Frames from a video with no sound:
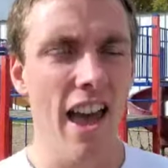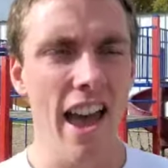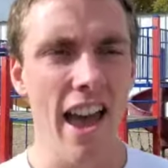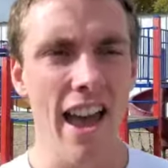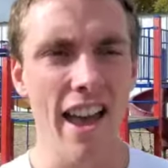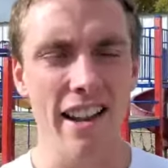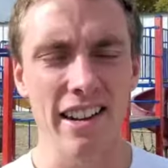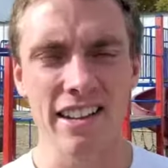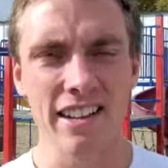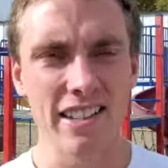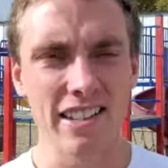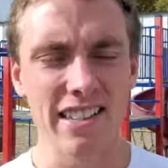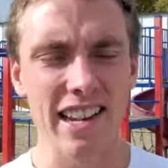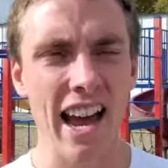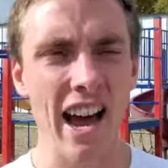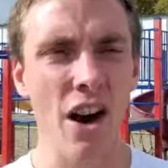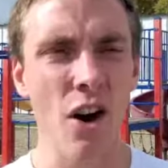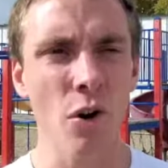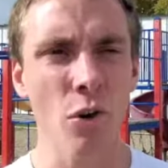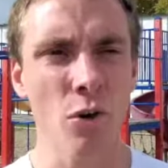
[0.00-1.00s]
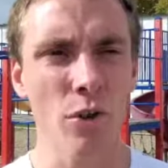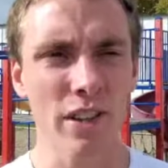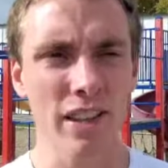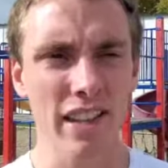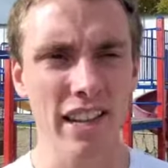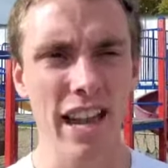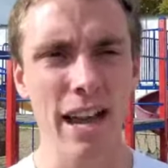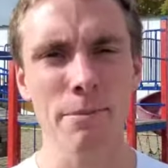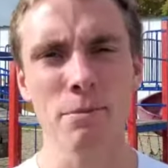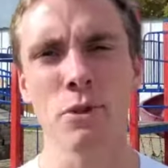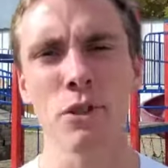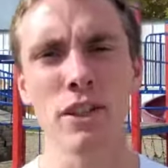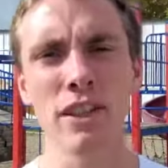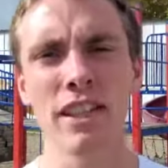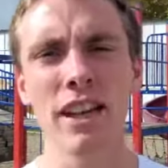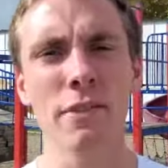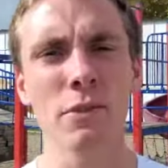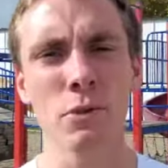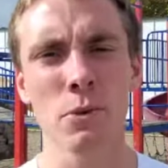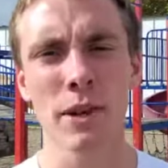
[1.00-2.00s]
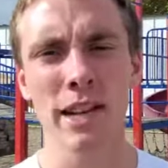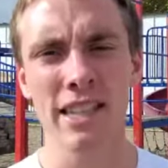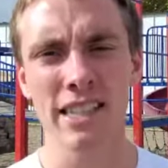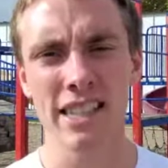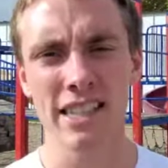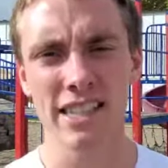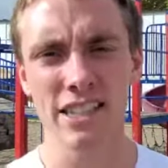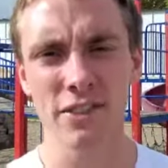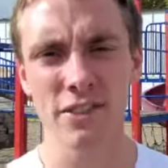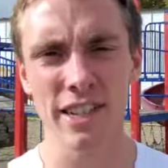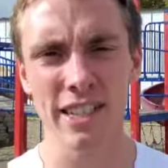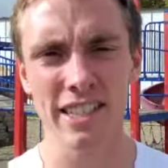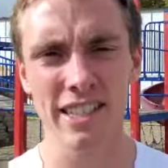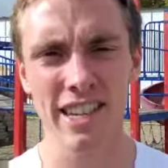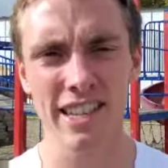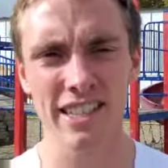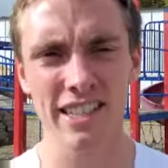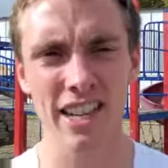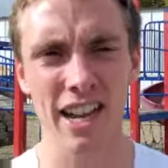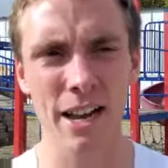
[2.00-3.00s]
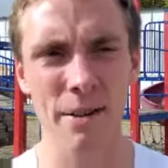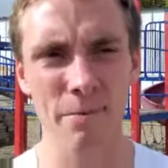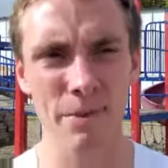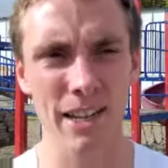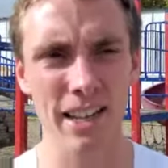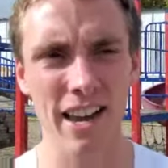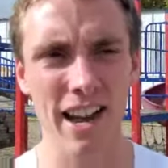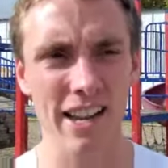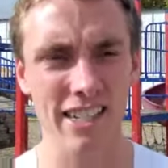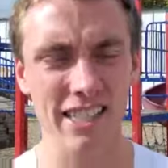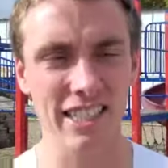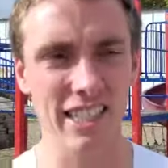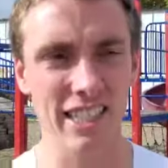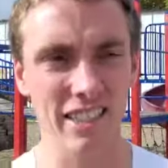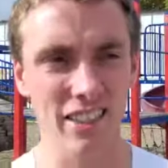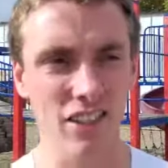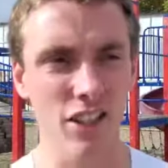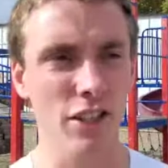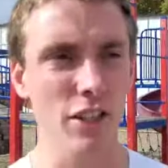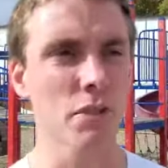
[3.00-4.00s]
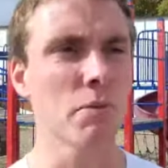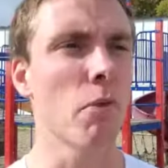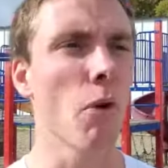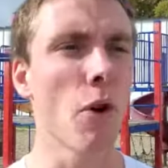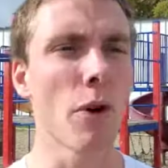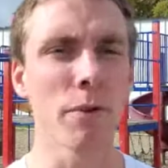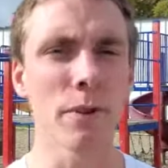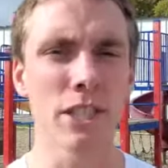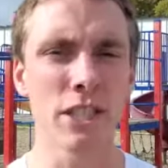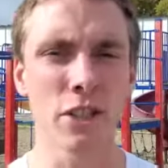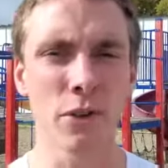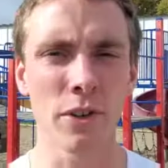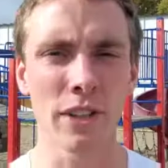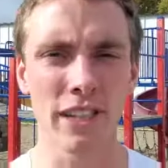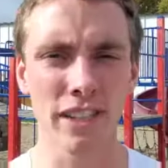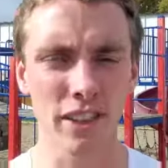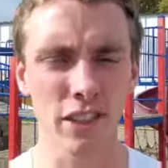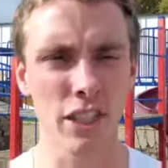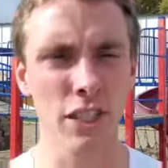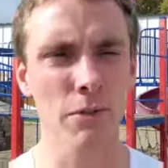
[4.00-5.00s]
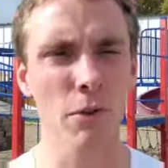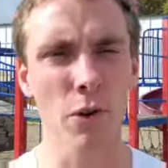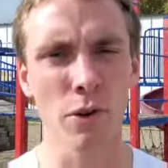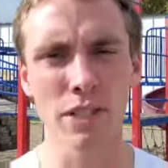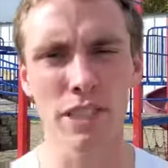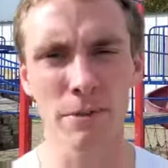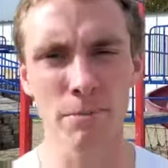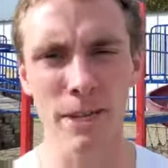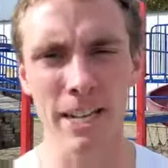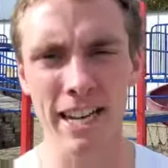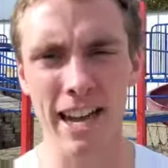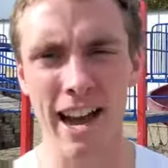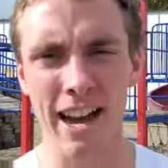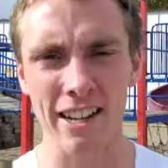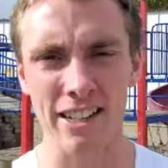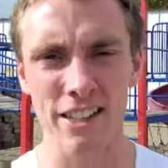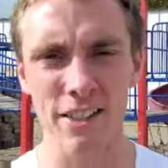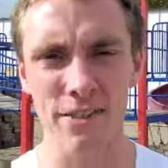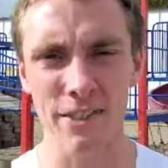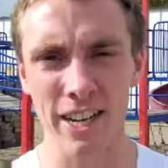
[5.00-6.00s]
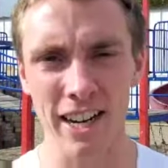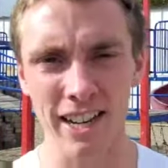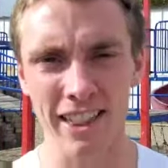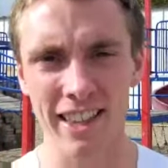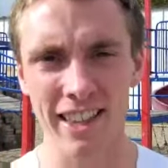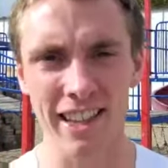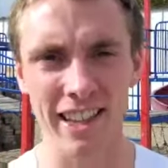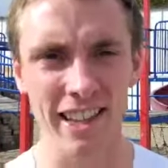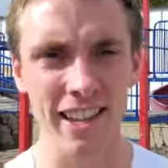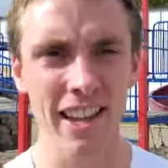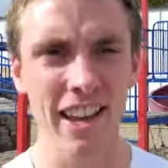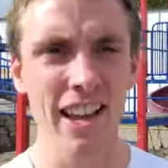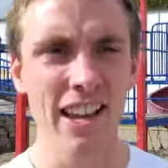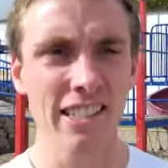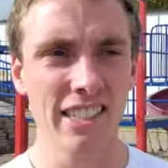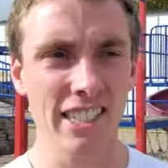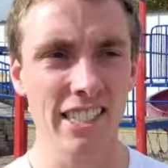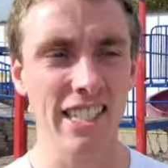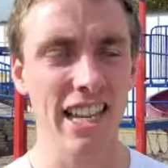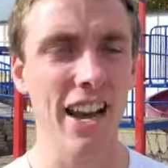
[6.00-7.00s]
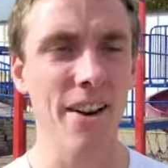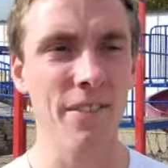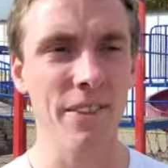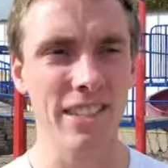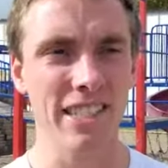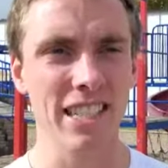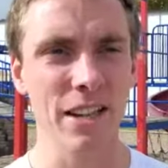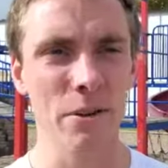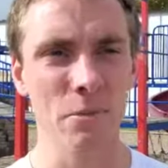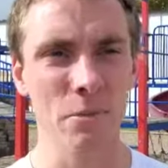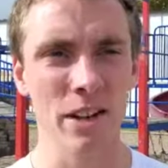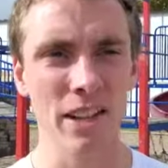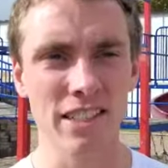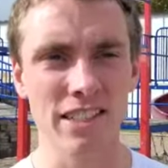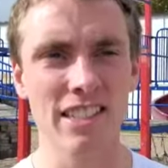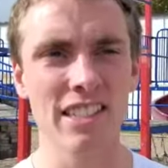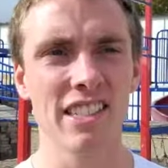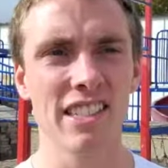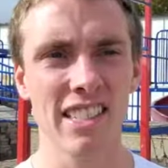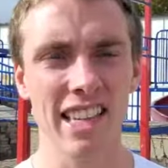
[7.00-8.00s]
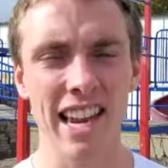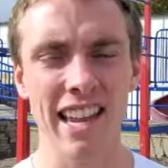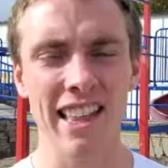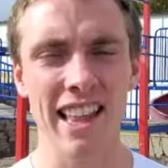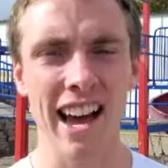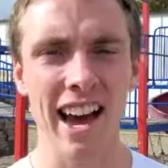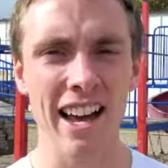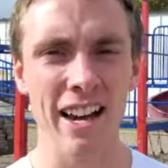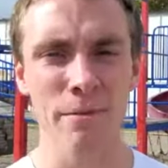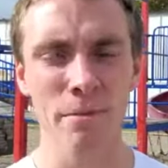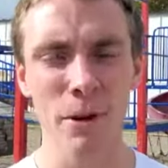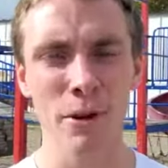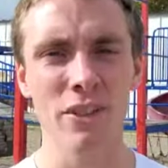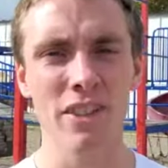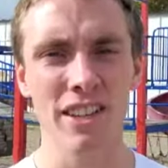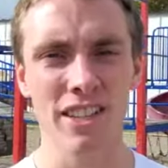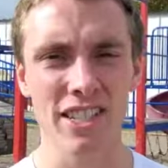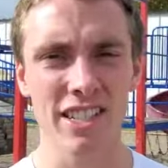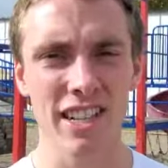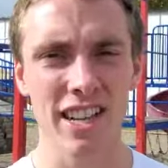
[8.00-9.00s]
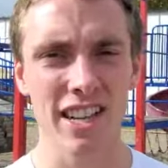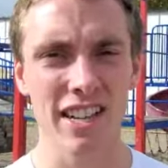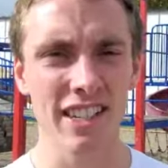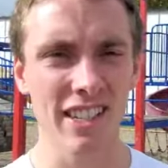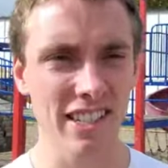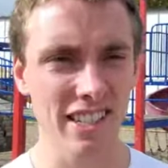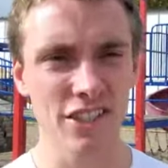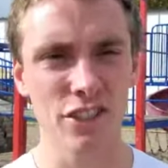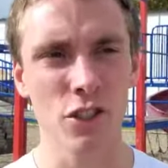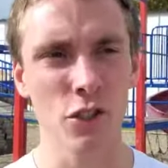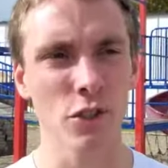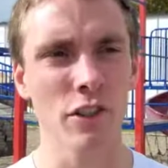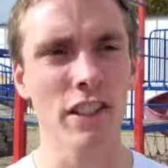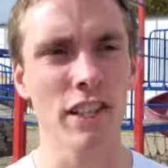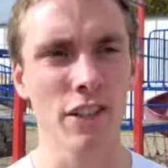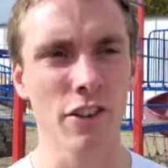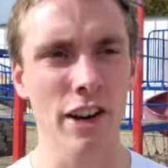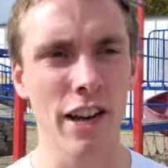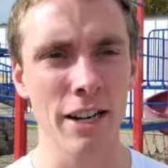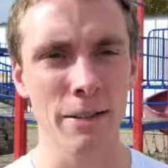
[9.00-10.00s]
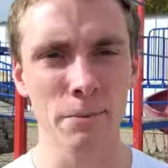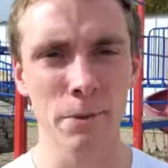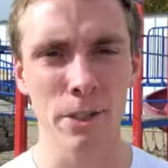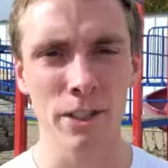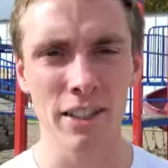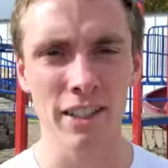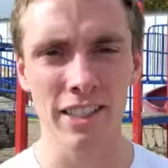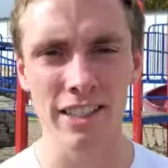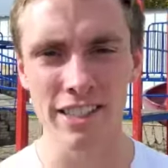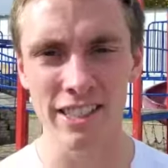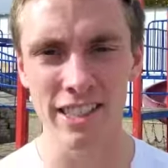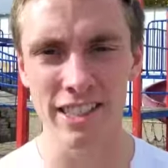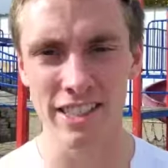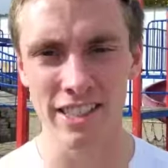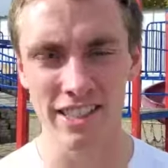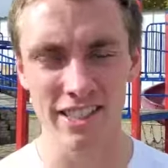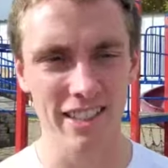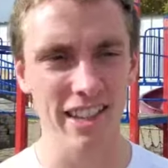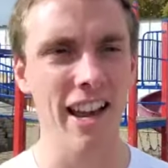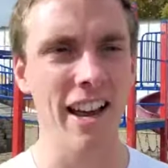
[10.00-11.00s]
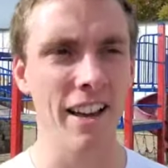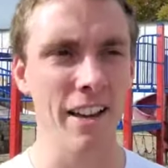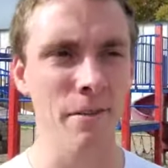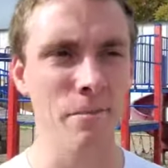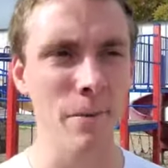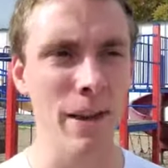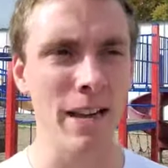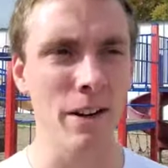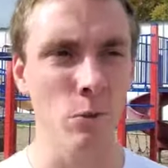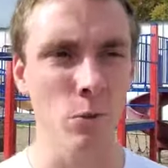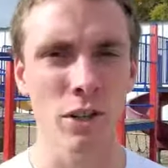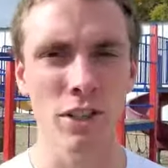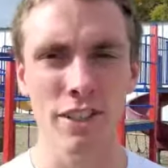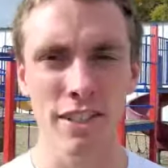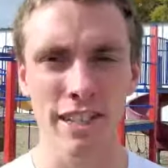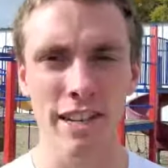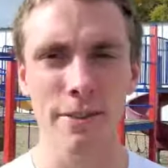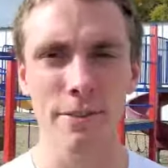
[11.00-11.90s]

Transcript: and now he absolutely loves what he does at recess time. He actually looks forward to it and looks forward to being active, and I think just having someone say that about their son is truly incredible, and just yeah, it made a world of